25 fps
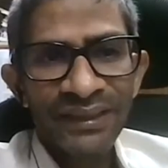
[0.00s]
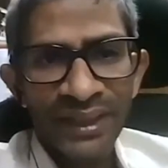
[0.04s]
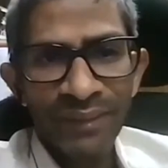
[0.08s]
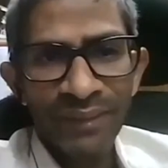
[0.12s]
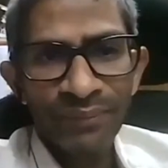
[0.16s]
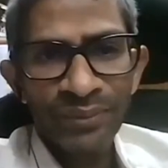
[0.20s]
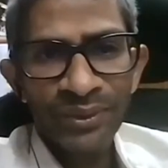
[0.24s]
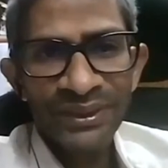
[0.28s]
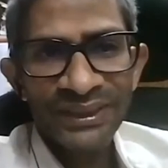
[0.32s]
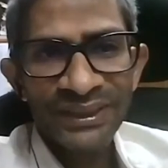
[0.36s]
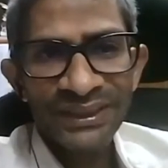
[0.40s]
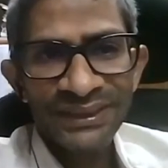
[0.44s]

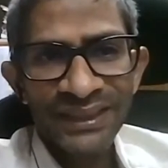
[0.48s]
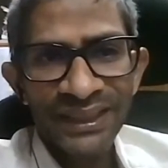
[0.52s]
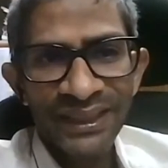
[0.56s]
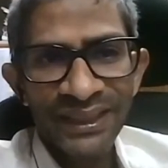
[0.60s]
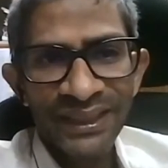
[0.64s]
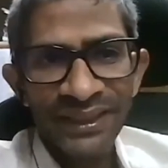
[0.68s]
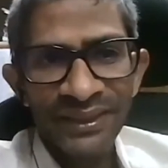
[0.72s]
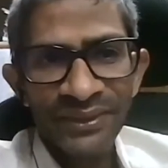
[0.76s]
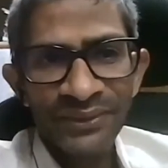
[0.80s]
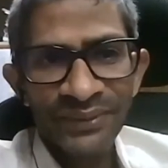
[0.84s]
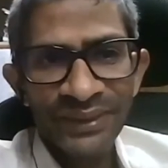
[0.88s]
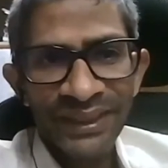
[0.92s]
Ramamurthi,
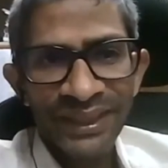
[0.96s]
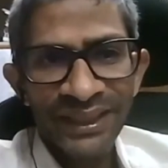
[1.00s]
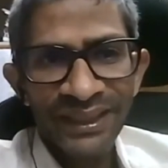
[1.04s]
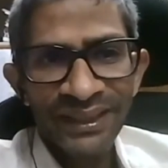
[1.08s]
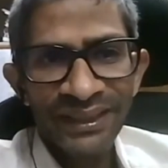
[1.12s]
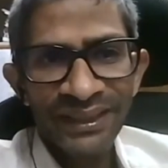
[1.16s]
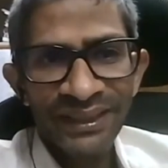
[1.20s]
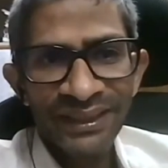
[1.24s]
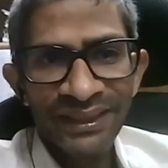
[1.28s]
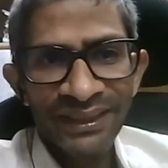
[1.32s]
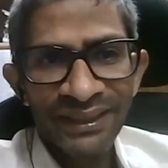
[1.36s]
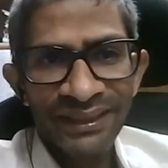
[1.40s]
sir, you
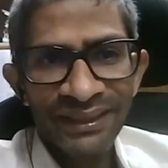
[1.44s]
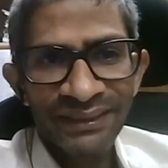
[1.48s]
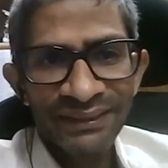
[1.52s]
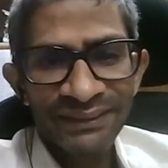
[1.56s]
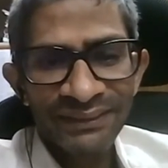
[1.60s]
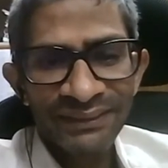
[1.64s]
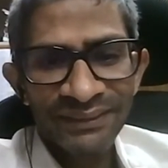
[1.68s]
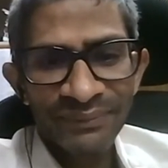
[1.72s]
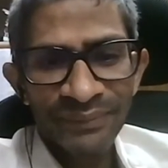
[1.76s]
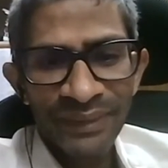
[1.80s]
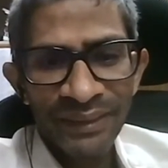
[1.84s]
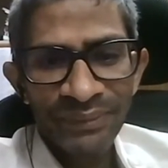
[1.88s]
can
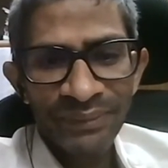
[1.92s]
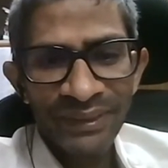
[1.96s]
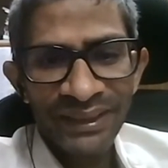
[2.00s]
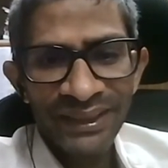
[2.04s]
maybe